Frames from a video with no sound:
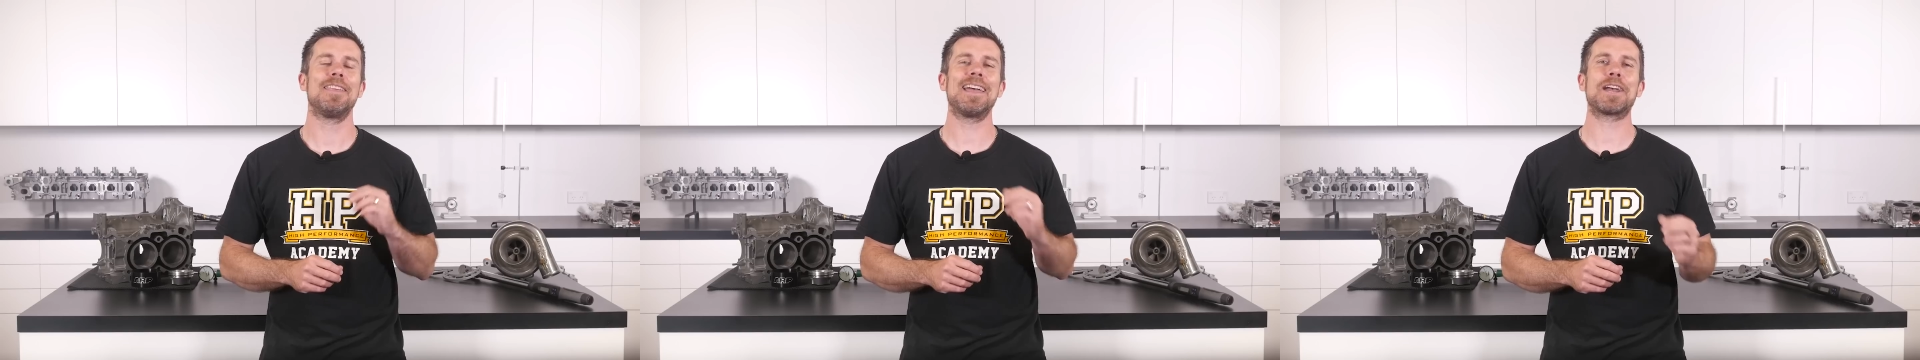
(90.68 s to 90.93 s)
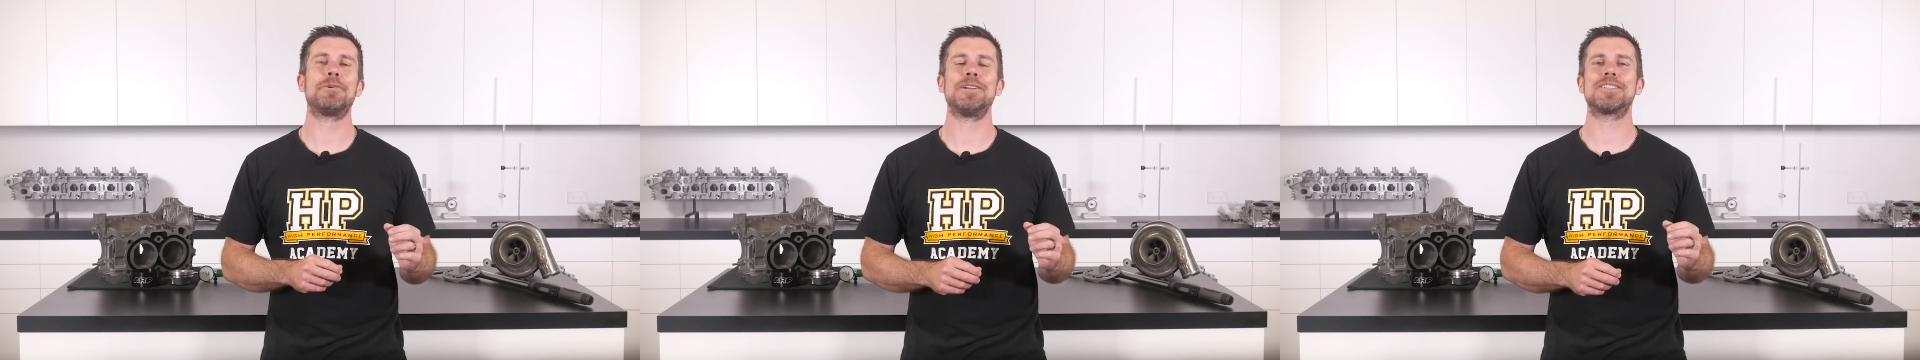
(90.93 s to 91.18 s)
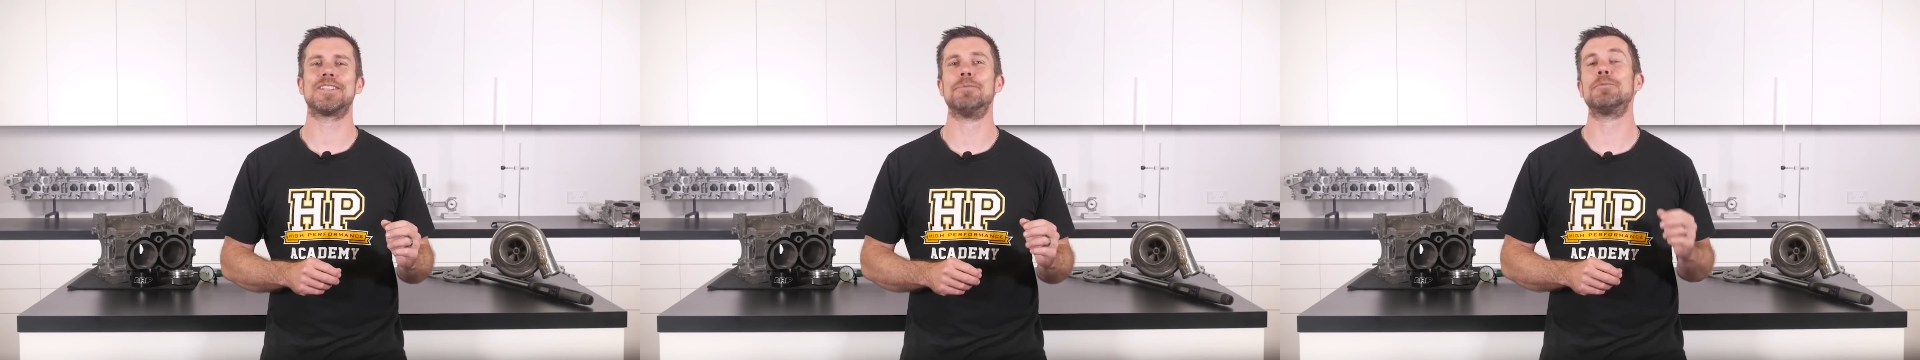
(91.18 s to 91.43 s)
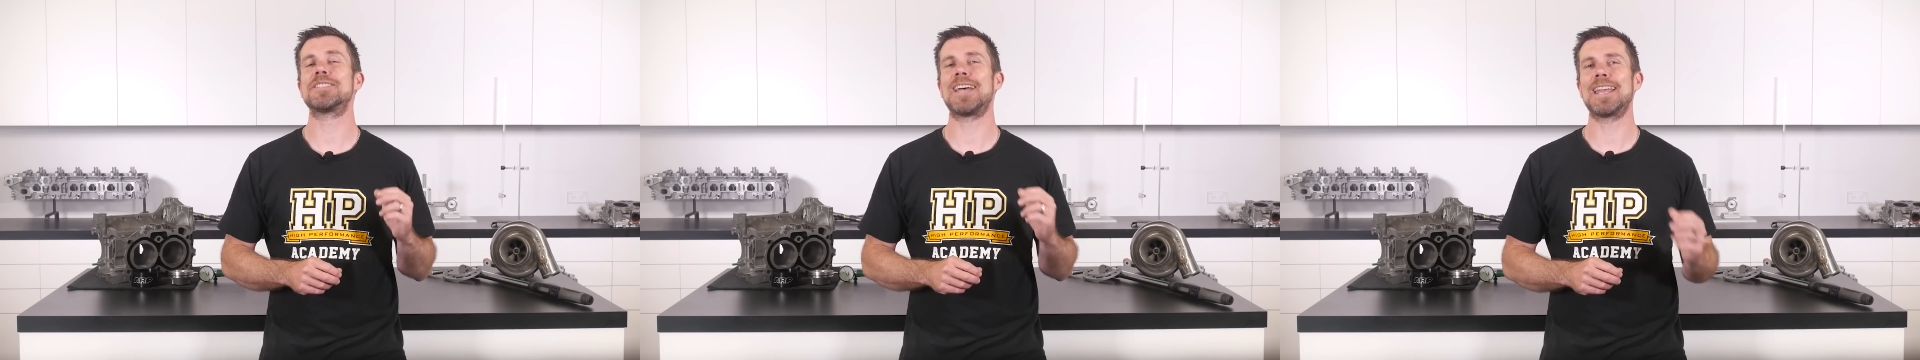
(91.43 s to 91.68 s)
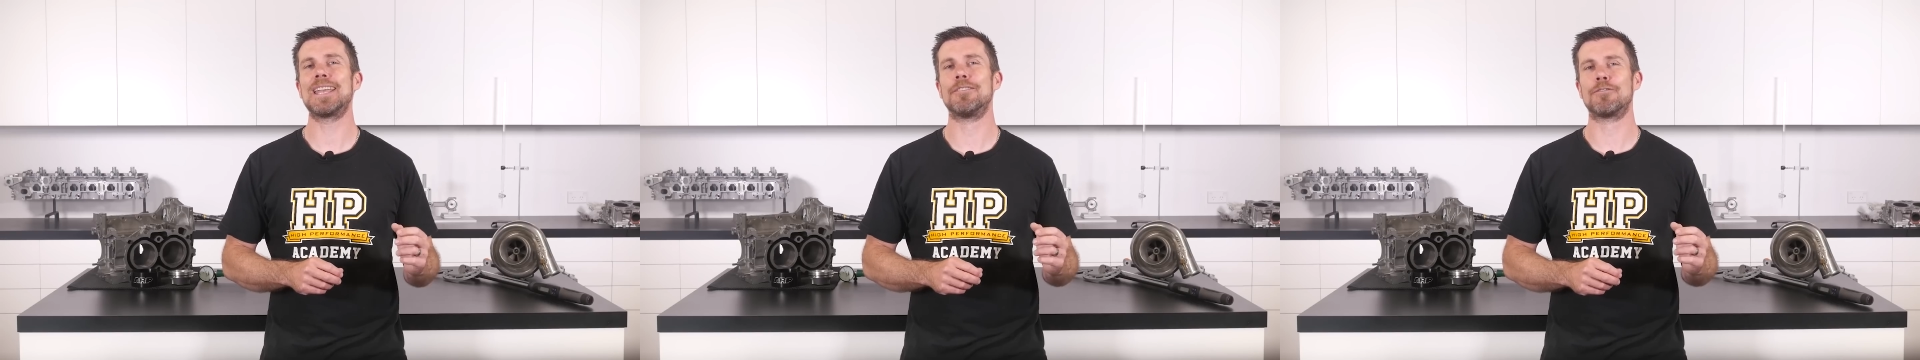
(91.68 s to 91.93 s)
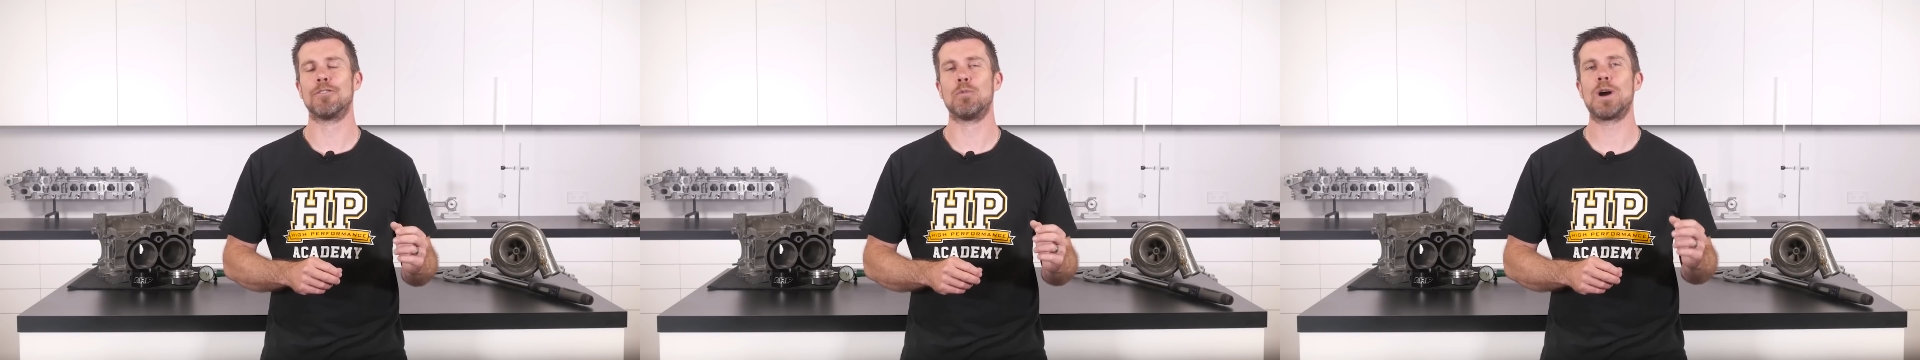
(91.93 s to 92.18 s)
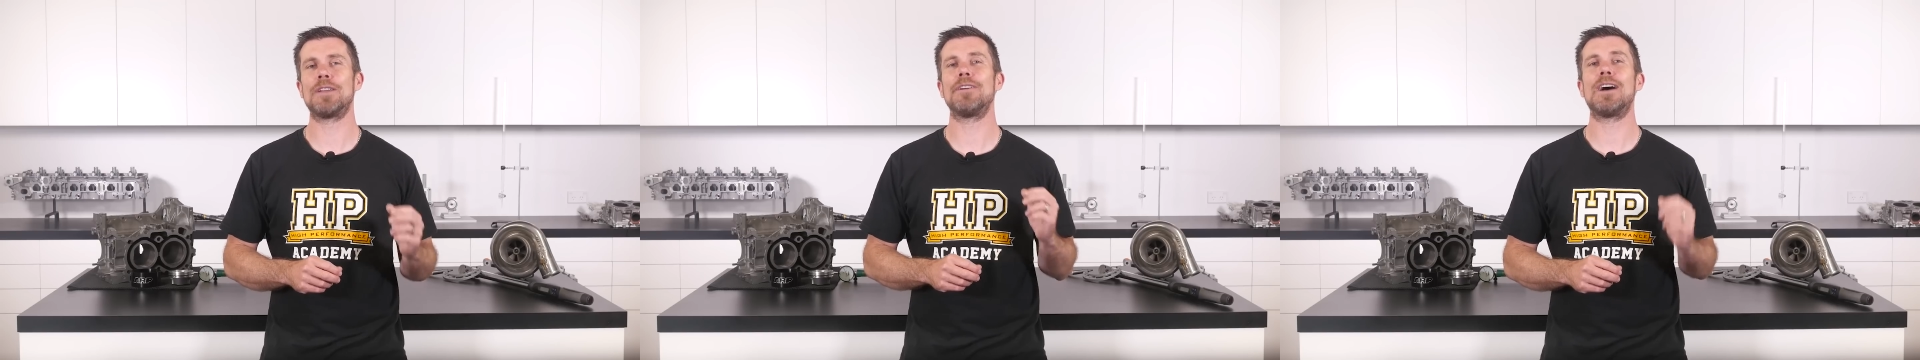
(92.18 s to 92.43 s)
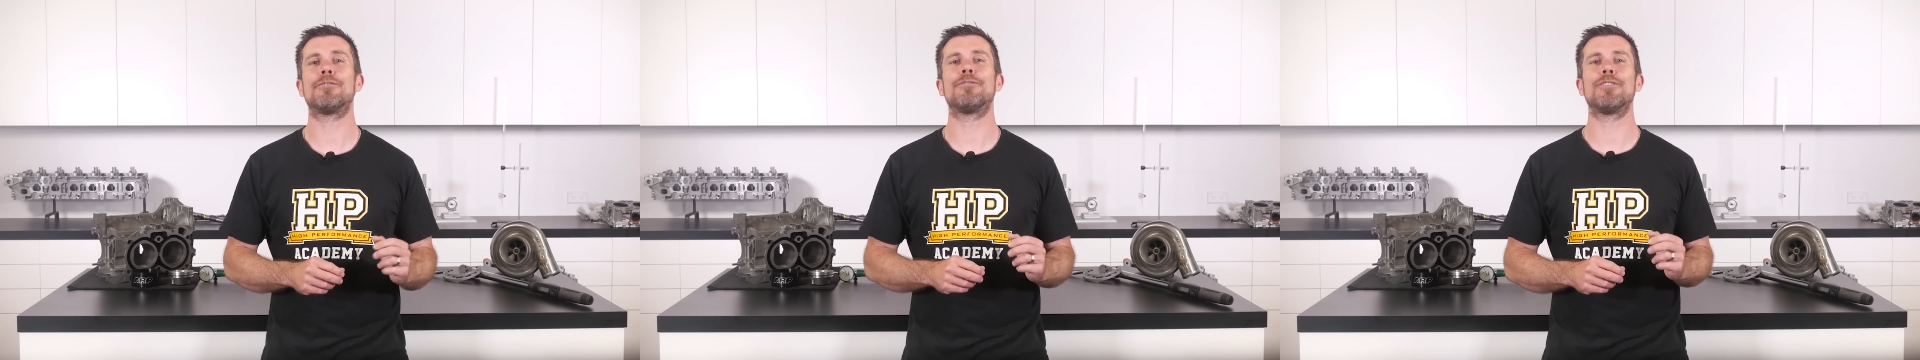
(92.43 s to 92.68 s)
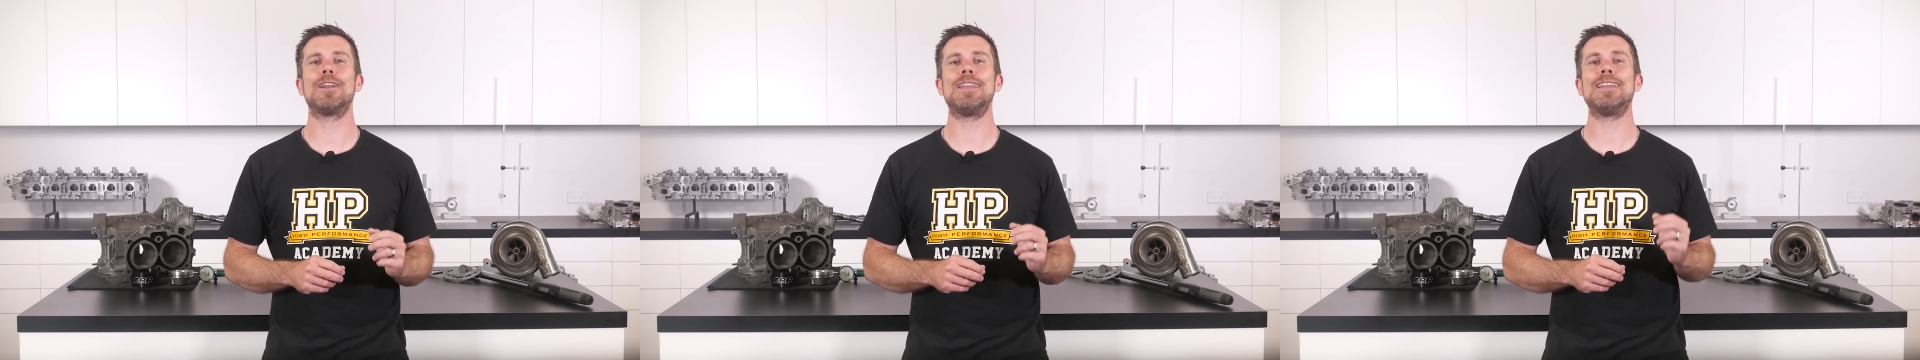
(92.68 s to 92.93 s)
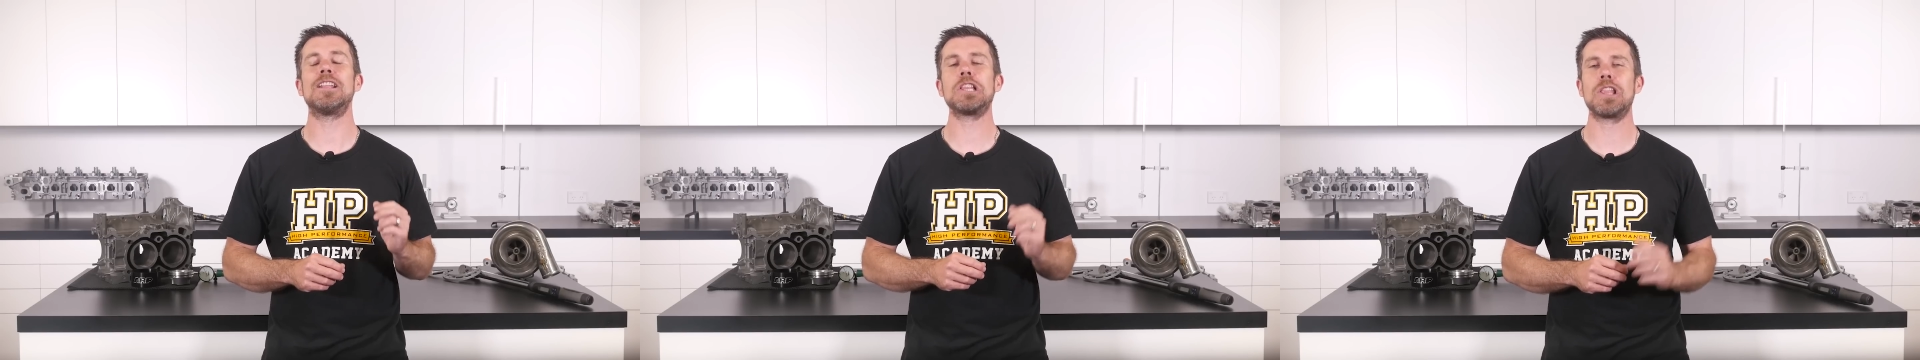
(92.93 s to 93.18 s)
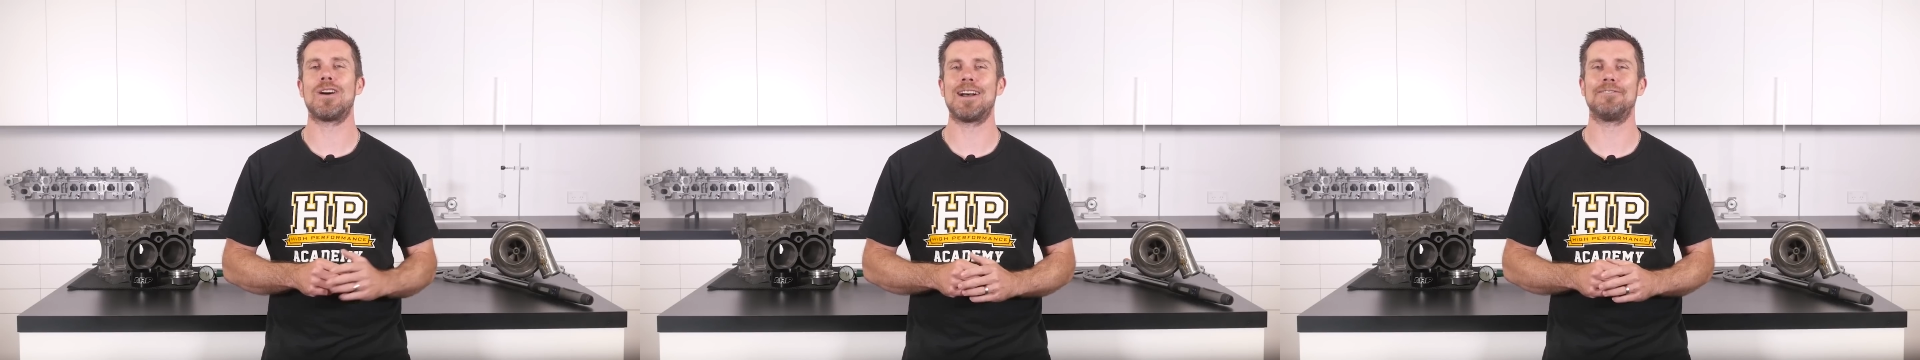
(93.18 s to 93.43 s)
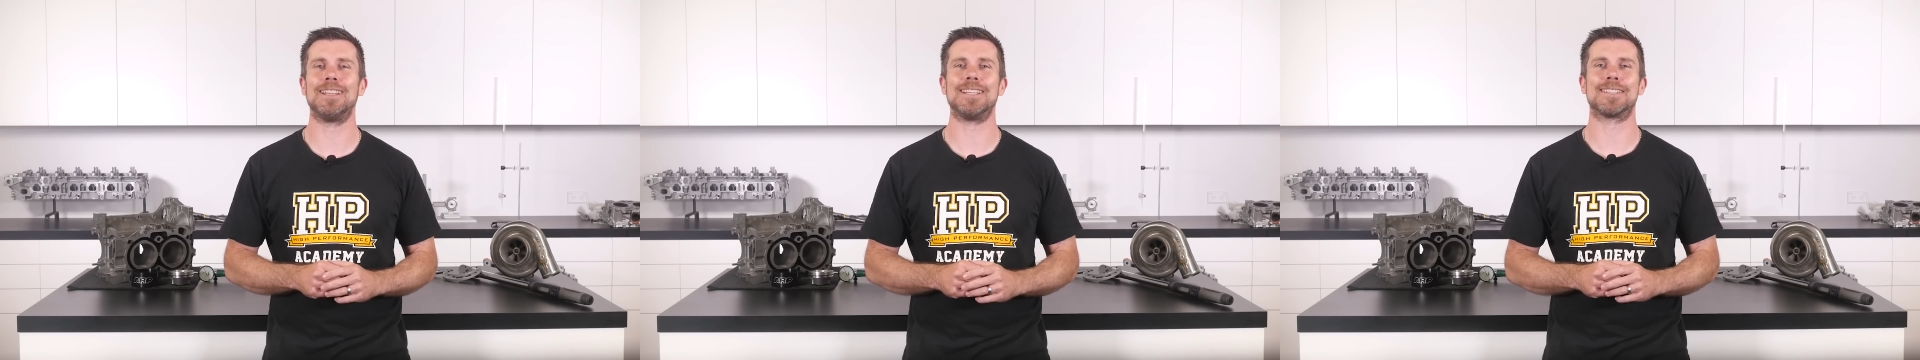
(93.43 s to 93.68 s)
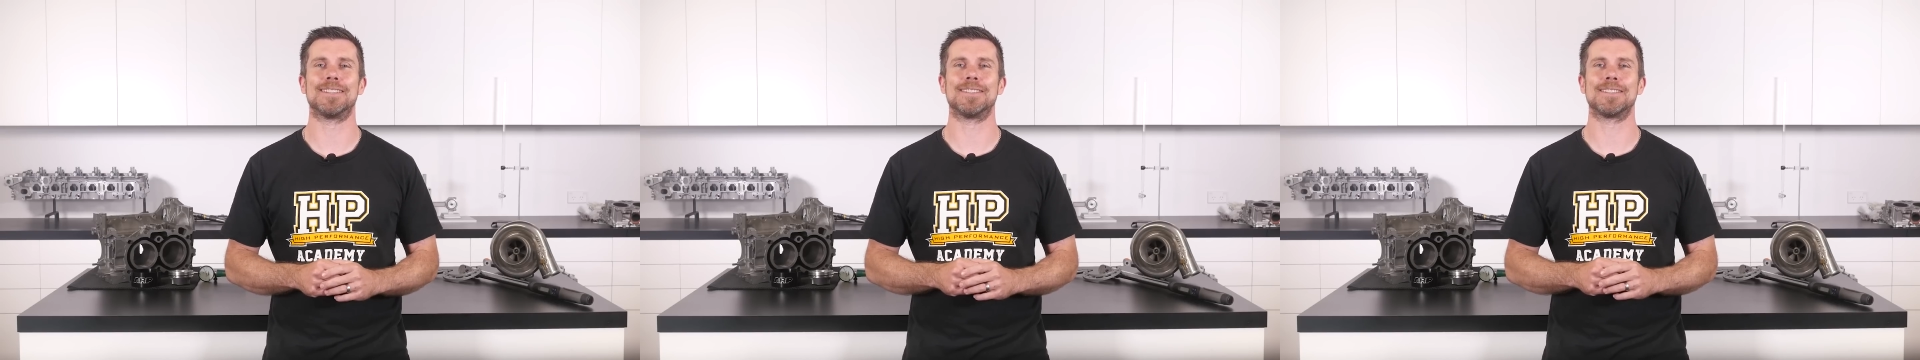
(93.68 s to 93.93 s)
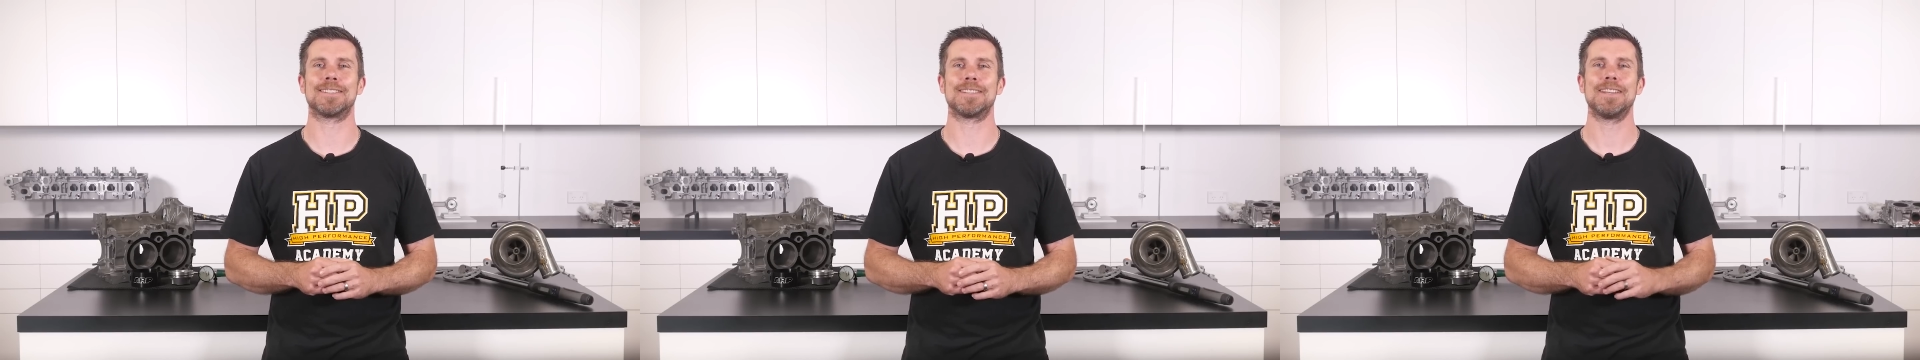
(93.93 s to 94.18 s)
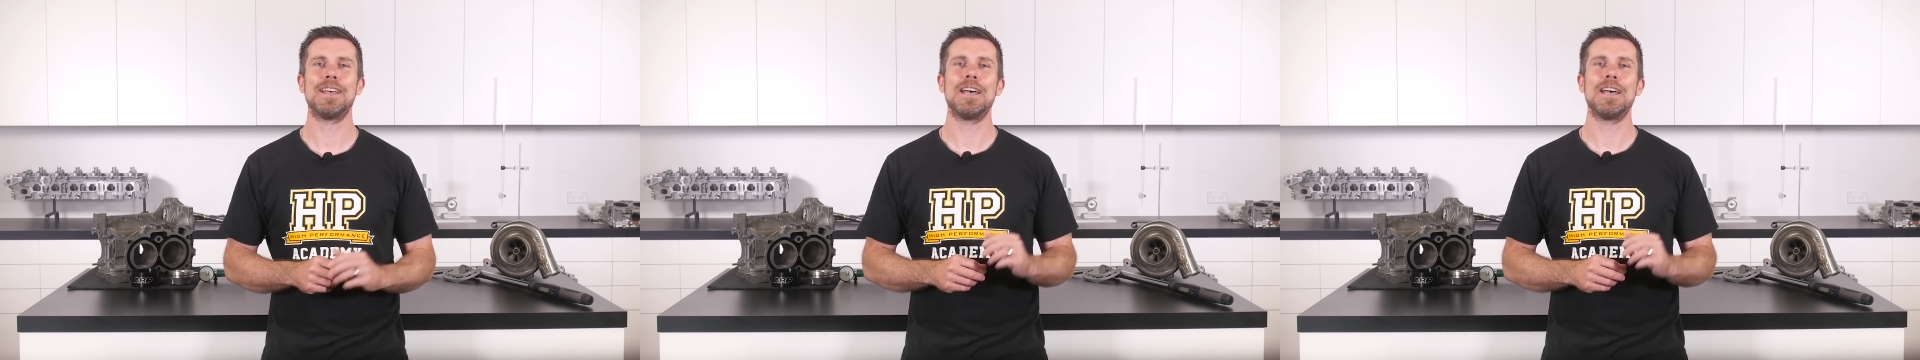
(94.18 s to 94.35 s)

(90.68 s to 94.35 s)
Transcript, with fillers: That question was taken from one of our free live lessons.